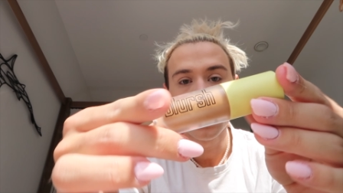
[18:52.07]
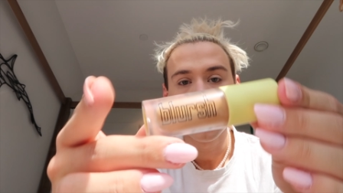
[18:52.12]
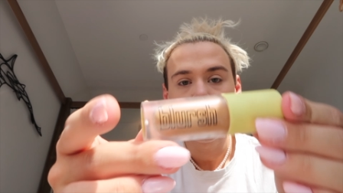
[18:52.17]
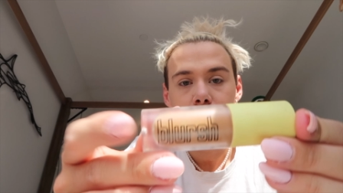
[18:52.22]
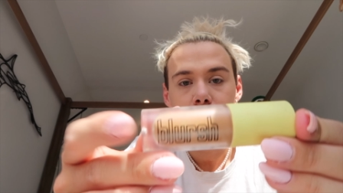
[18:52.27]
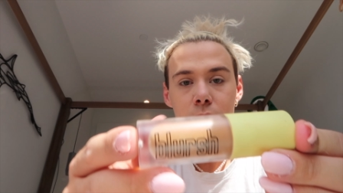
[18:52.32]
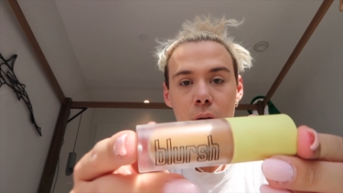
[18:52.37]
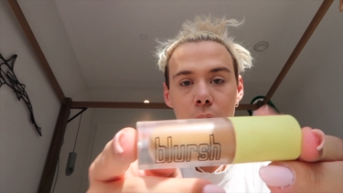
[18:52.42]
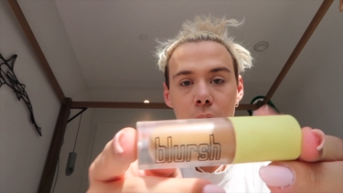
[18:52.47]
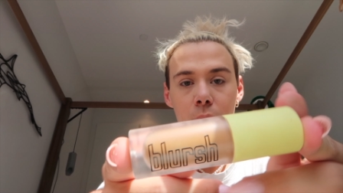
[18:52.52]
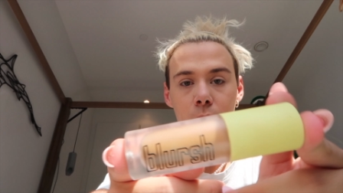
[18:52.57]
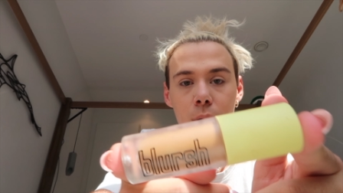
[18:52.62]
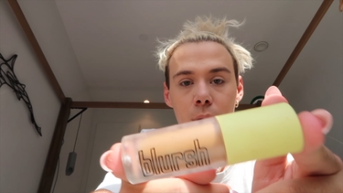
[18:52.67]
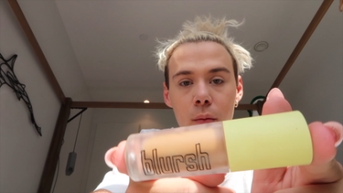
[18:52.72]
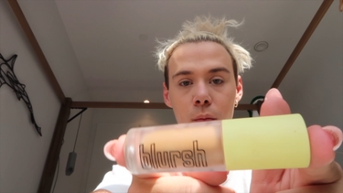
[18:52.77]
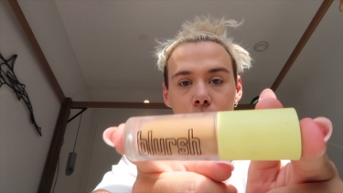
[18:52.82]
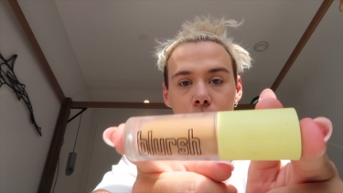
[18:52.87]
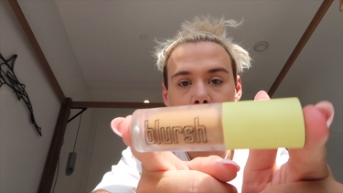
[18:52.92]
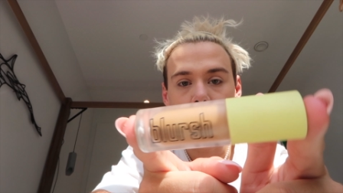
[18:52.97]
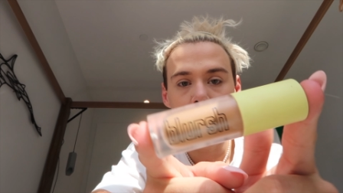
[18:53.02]
So
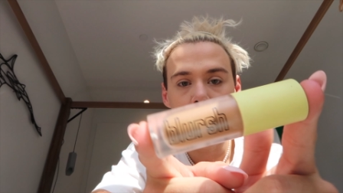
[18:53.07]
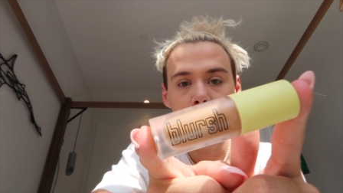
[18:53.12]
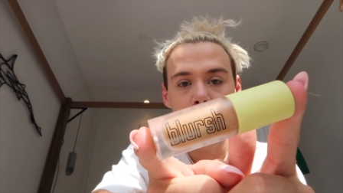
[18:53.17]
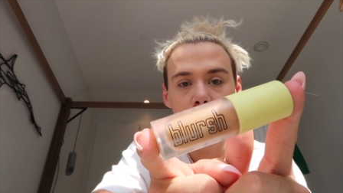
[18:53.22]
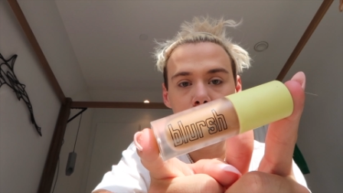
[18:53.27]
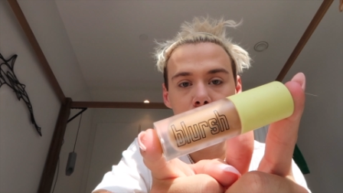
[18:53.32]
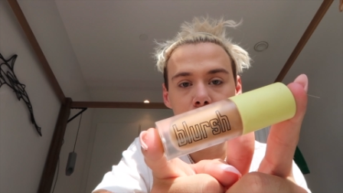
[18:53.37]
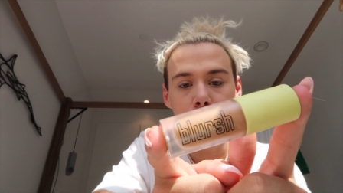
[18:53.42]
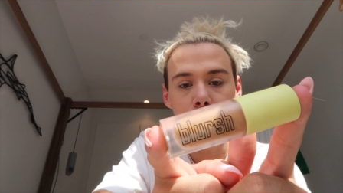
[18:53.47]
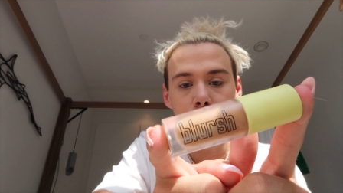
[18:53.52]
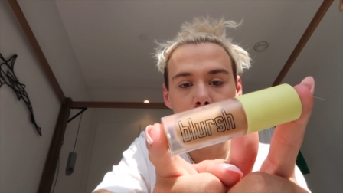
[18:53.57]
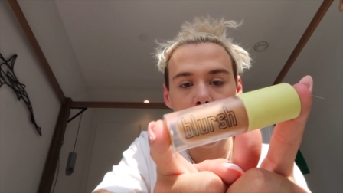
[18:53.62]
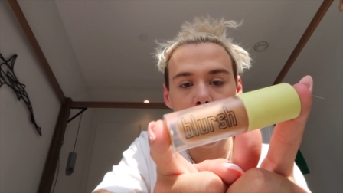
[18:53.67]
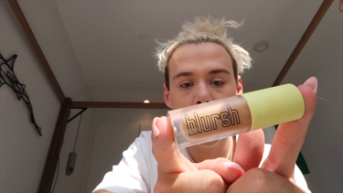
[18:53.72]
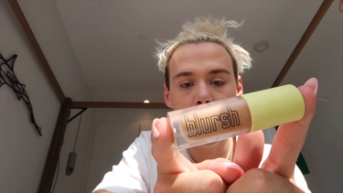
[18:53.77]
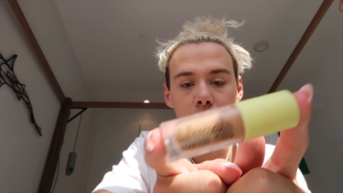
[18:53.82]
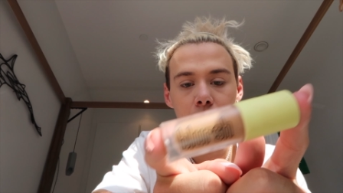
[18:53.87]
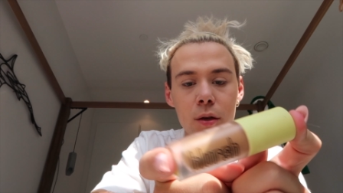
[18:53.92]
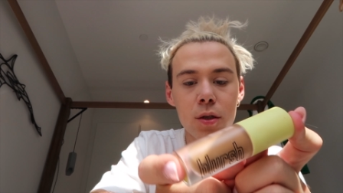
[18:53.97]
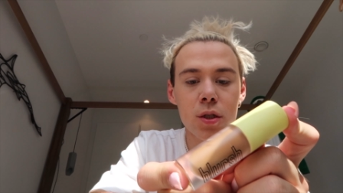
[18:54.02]
we're going to use the
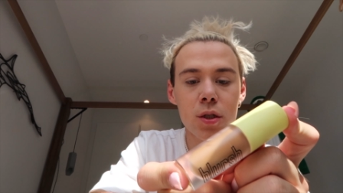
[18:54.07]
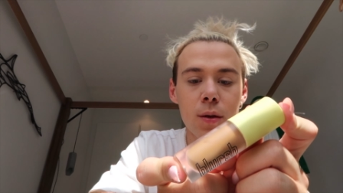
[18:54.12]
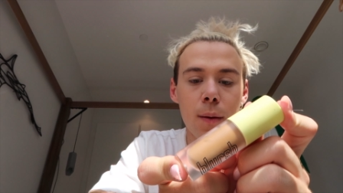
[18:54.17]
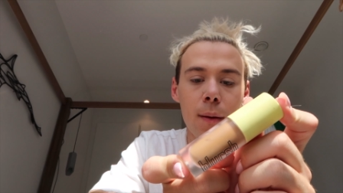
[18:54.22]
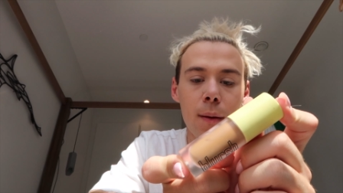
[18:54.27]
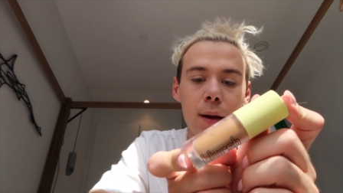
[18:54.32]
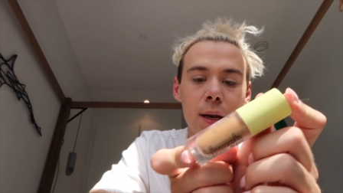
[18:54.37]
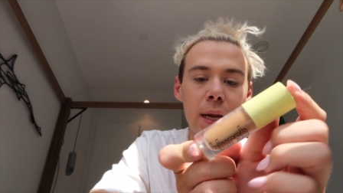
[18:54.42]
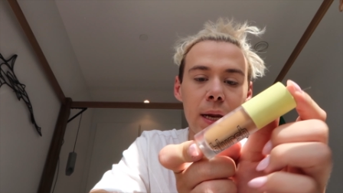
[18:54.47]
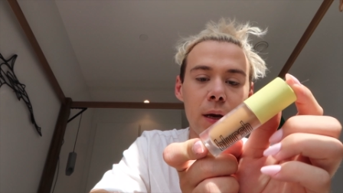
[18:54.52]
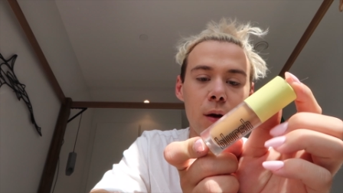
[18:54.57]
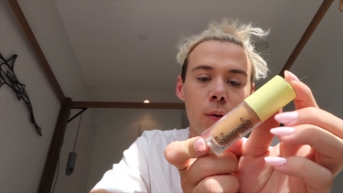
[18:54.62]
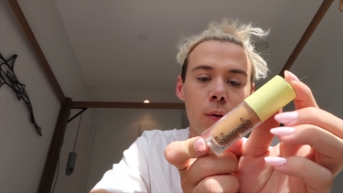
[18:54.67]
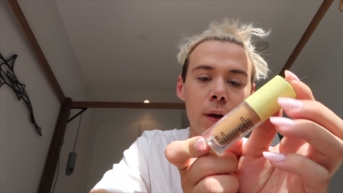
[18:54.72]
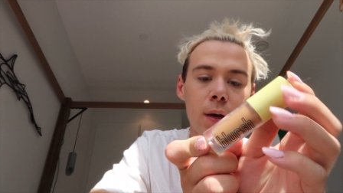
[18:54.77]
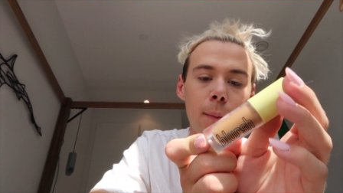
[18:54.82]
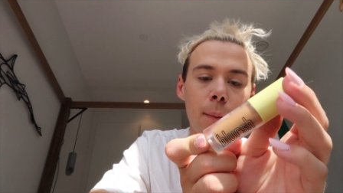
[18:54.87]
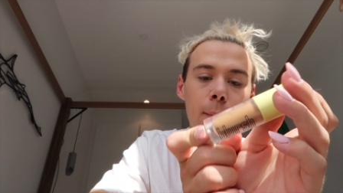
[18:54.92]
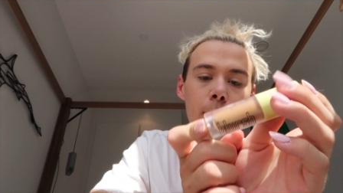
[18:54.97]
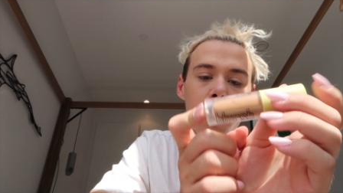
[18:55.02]
blush
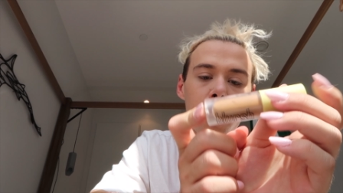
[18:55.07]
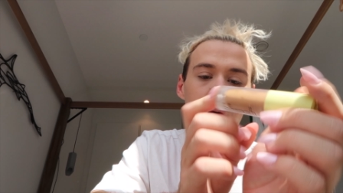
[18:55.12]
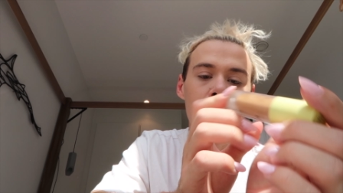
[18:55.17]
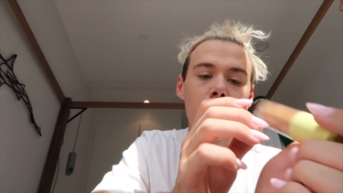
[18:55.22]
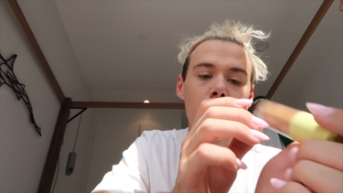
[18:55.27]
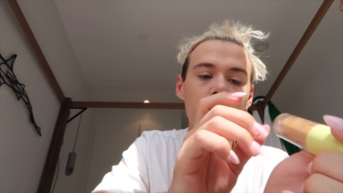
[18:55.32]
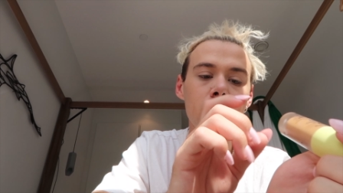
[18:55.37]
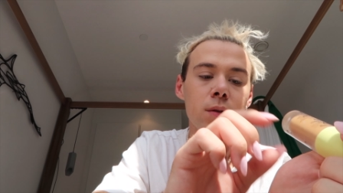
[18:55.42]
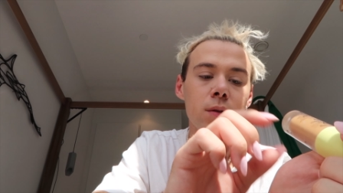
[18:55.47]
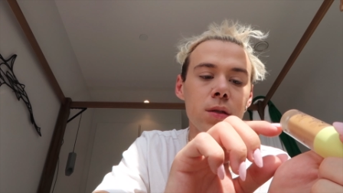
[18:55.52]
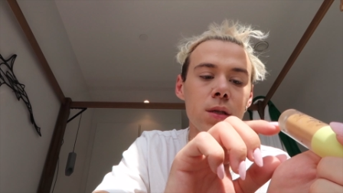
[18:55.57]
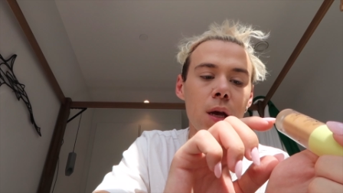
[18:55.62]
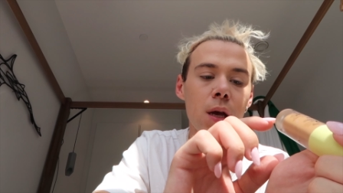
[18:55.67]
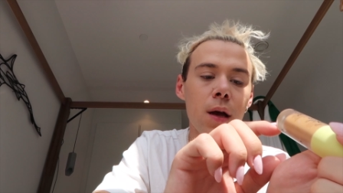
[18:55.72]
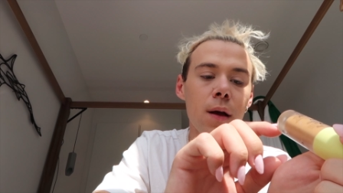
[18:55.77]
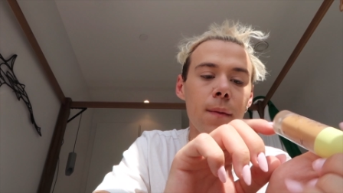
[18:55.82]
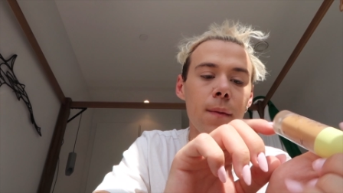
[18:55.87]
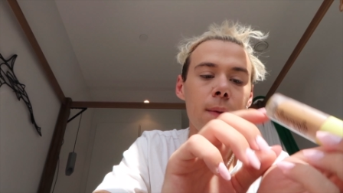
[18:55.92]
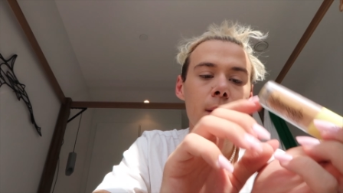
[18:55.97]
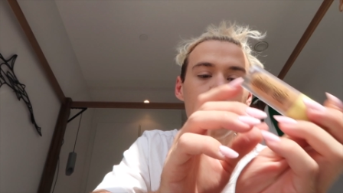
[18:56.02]
liquid
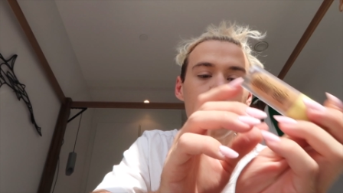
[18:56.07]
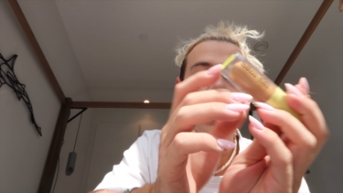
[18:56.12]
bronzer